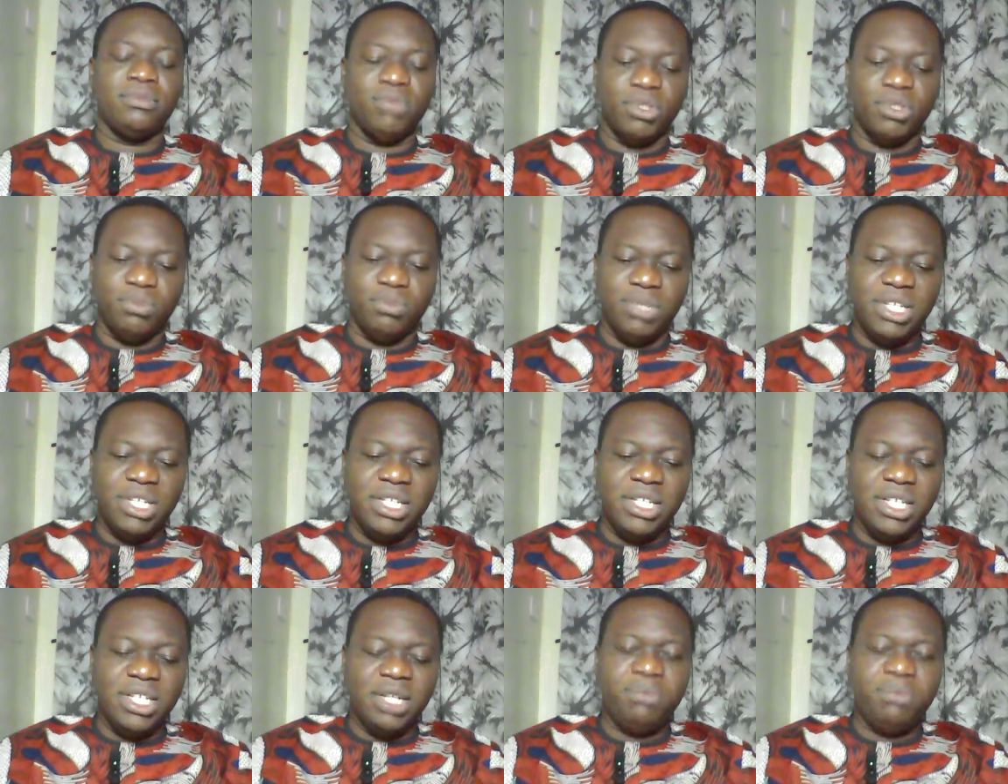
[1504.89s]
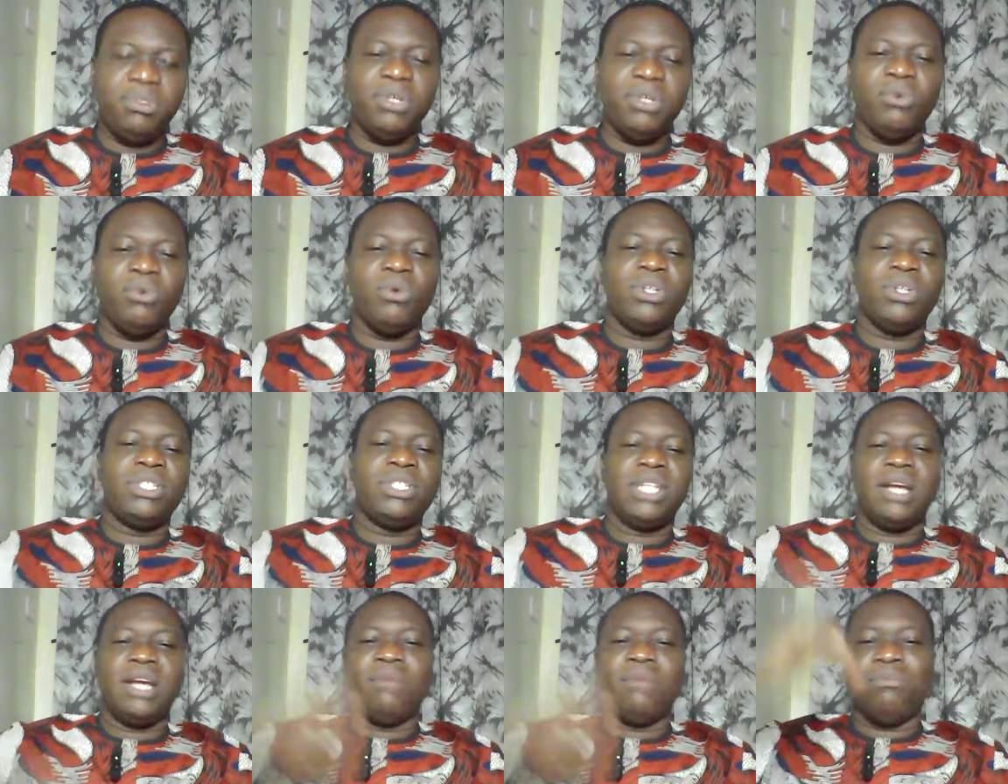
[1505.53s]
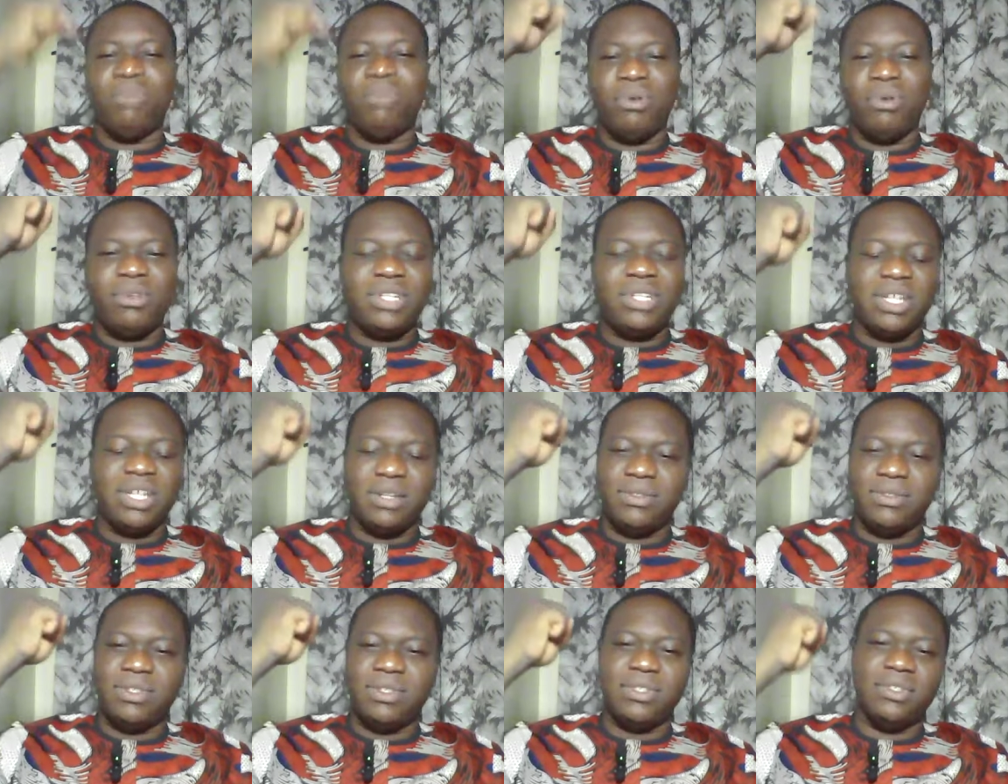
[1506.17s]
but being dipped in water and brought
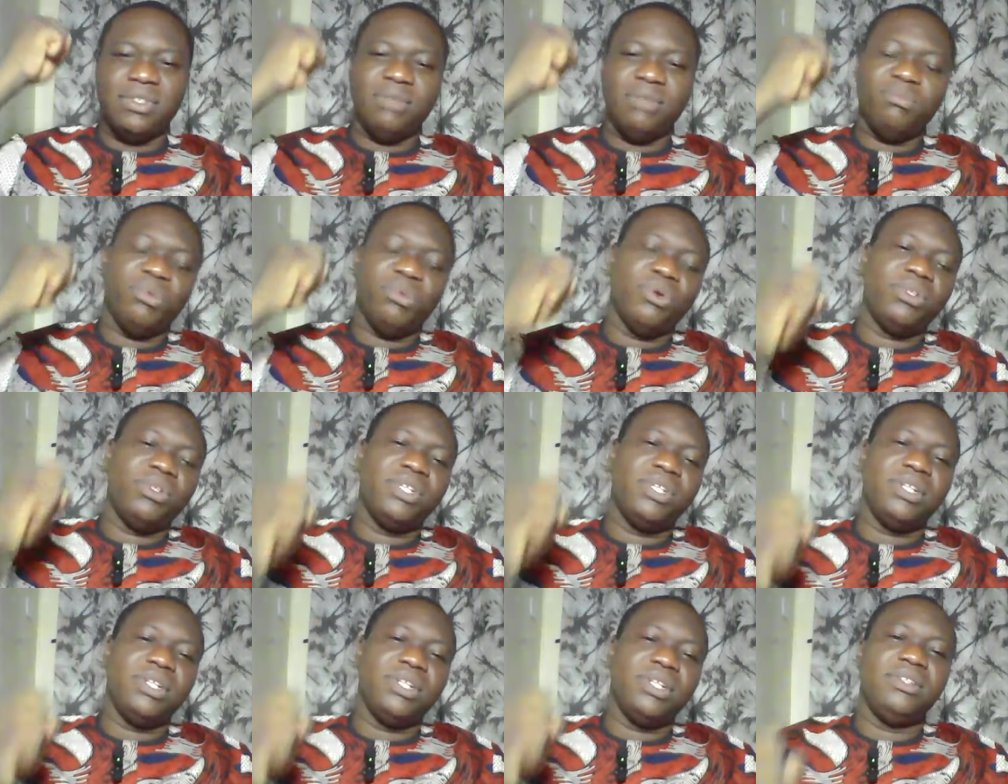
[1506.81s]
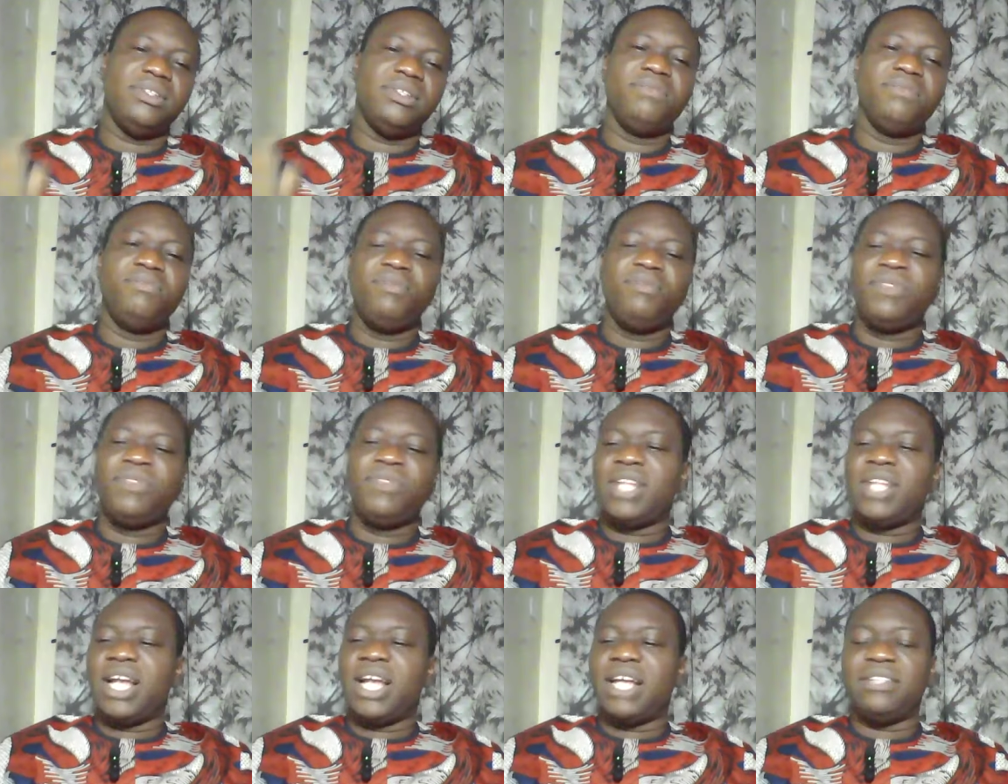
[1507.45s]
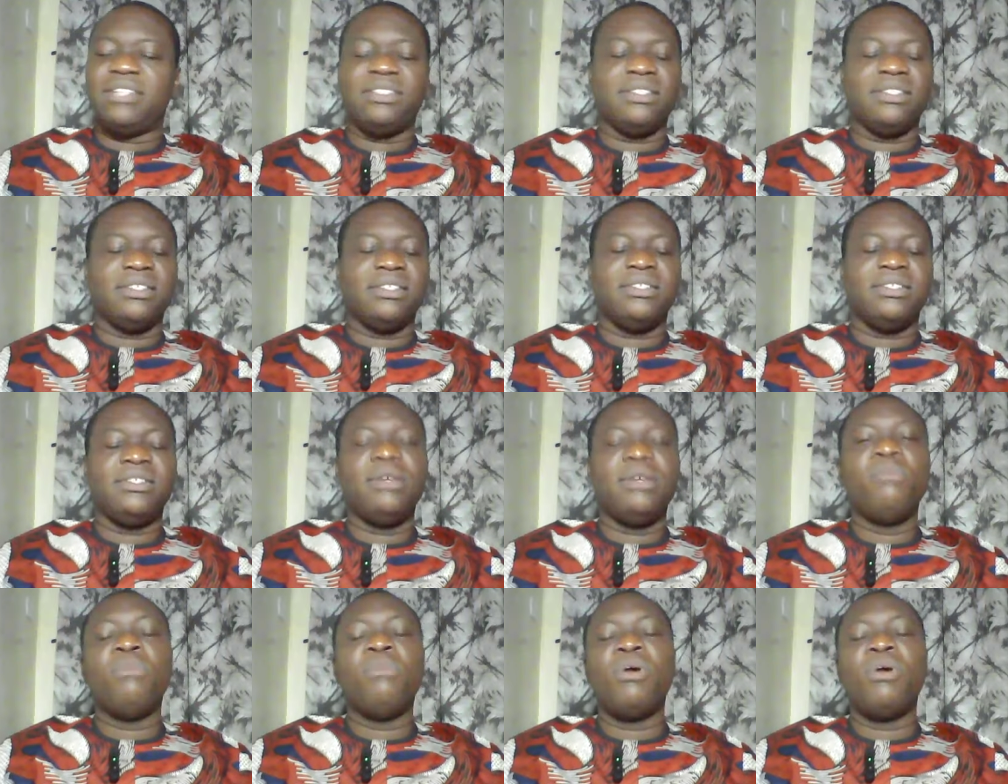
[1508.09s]
out is important as a
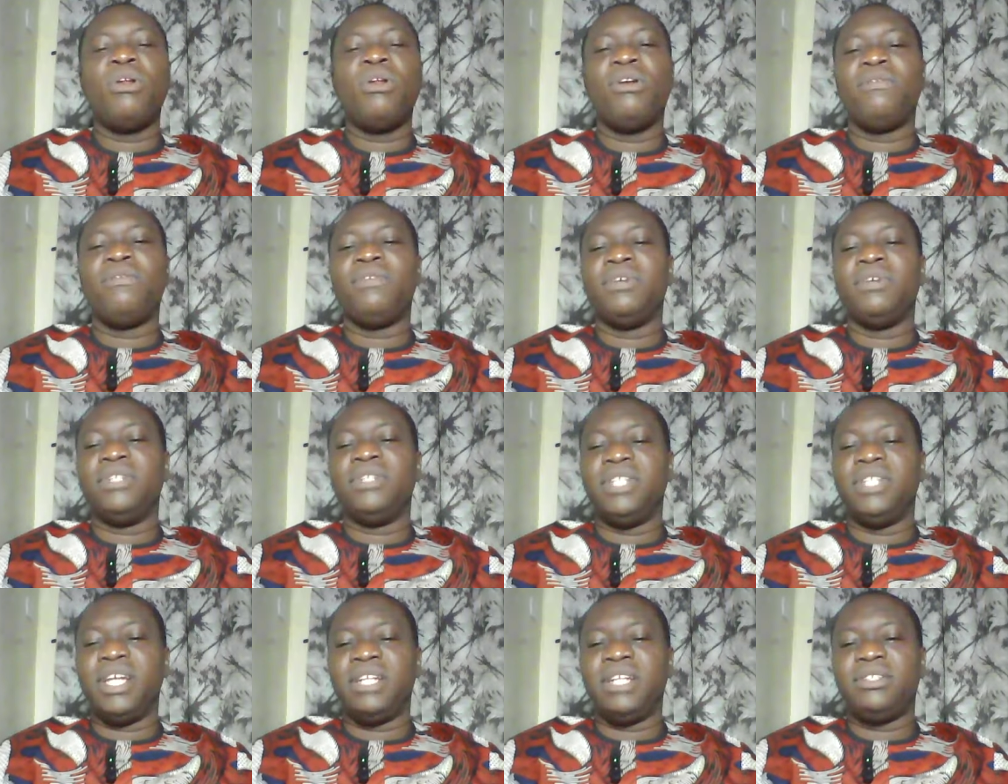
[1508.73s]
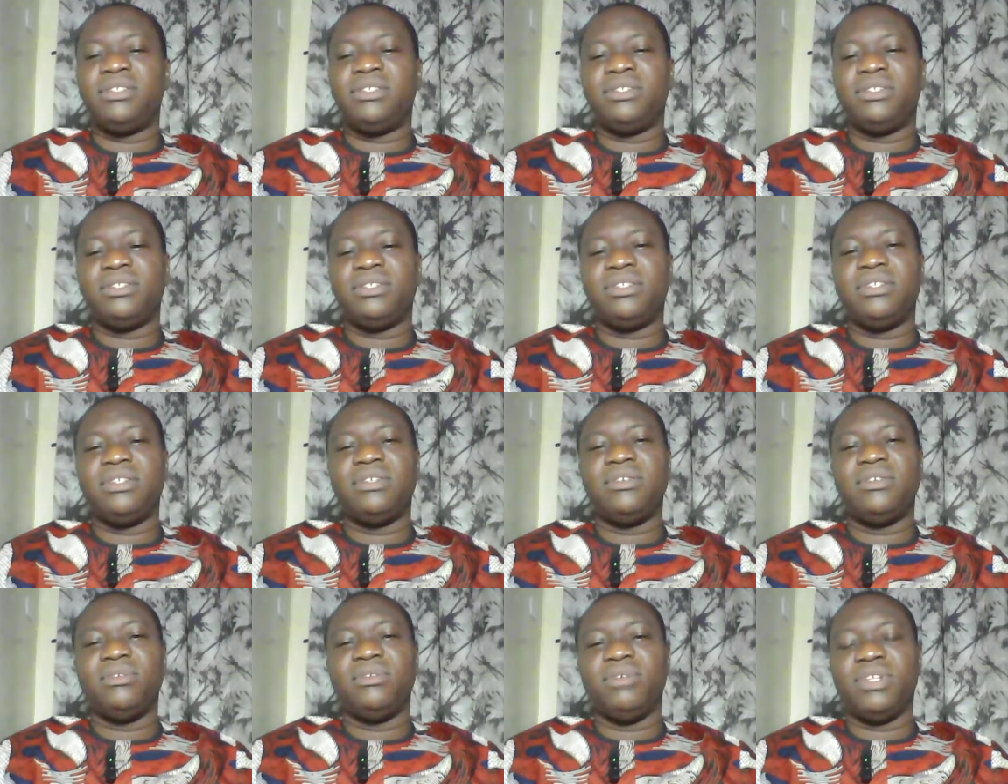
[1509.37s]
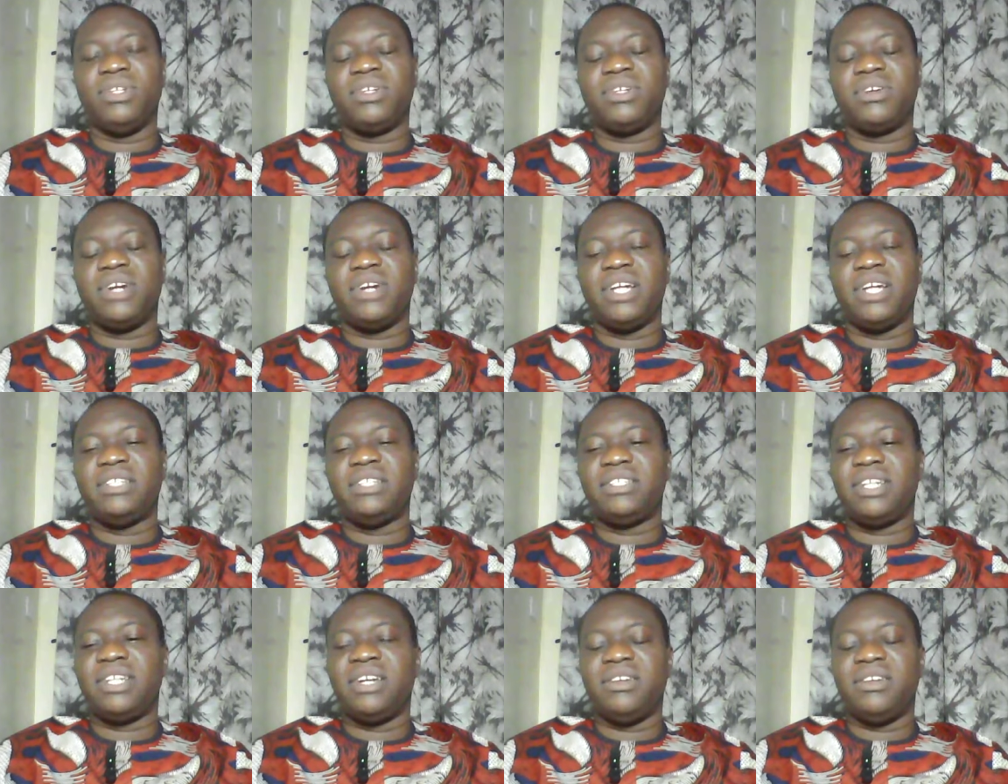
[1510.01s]
symbol of your death with
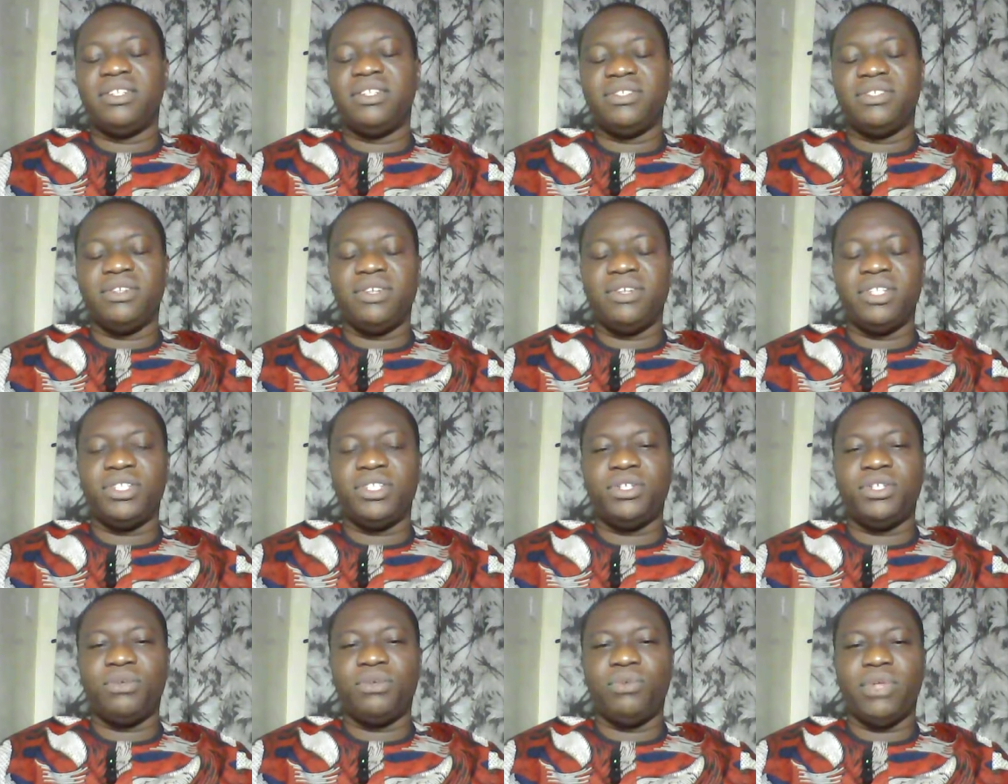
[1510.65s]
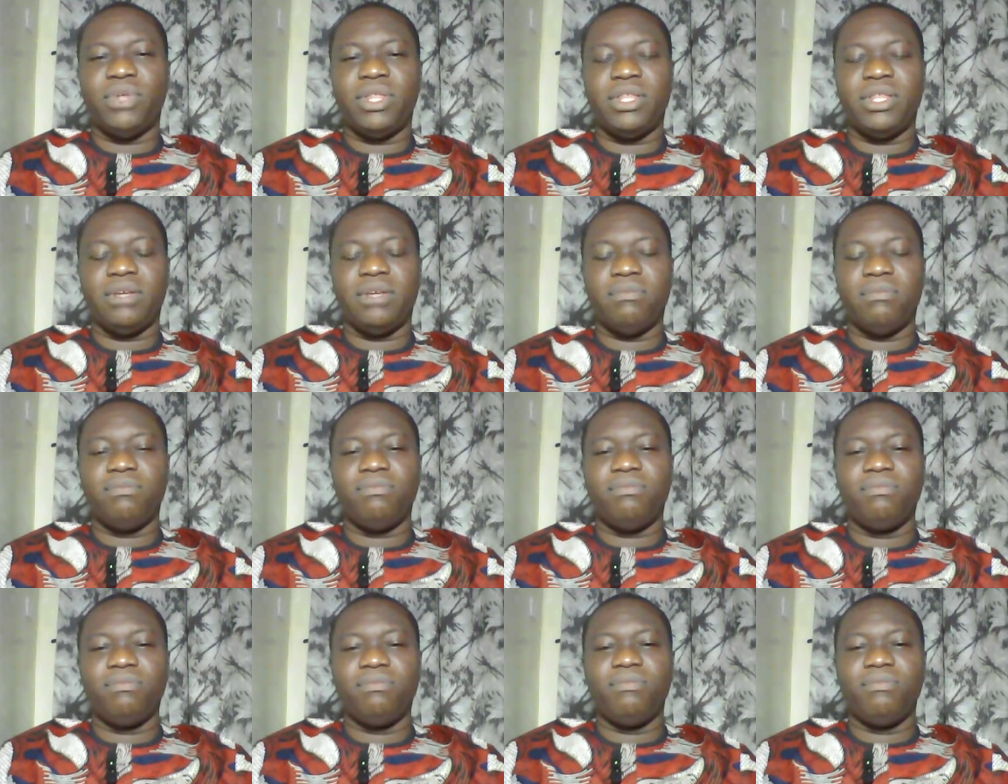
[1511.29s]
Christ and resurrection with Him.